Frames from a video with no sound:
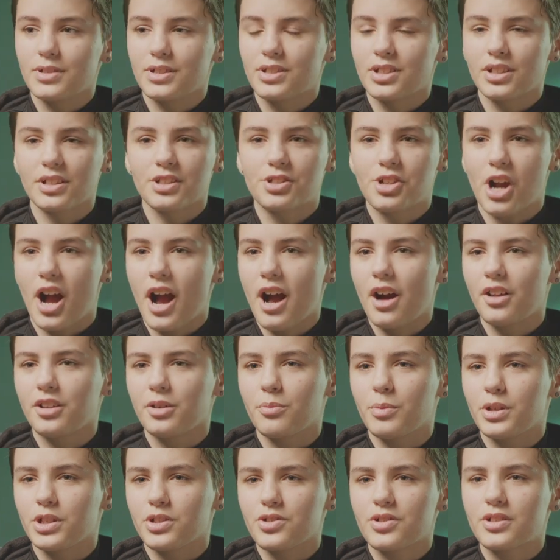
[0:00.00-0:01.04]
still a child
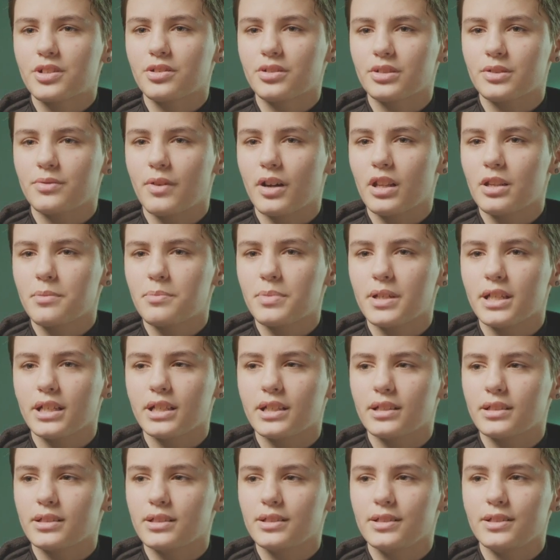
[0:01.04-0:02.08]
and when you're still
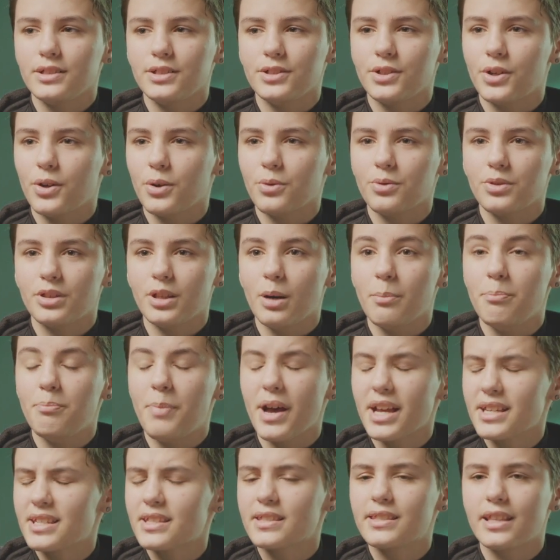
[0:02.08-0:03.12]
developing, you know, the
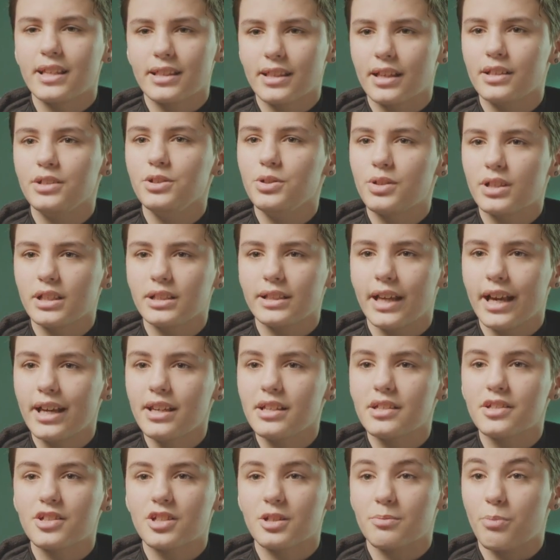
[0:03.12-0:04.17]
best thing that you can get
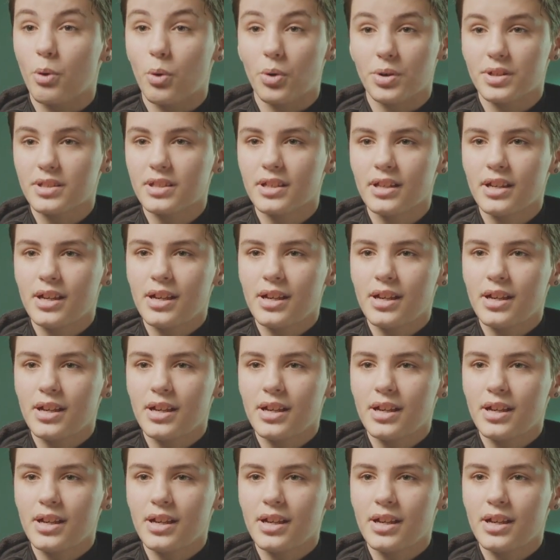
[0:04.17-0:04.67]
is supports.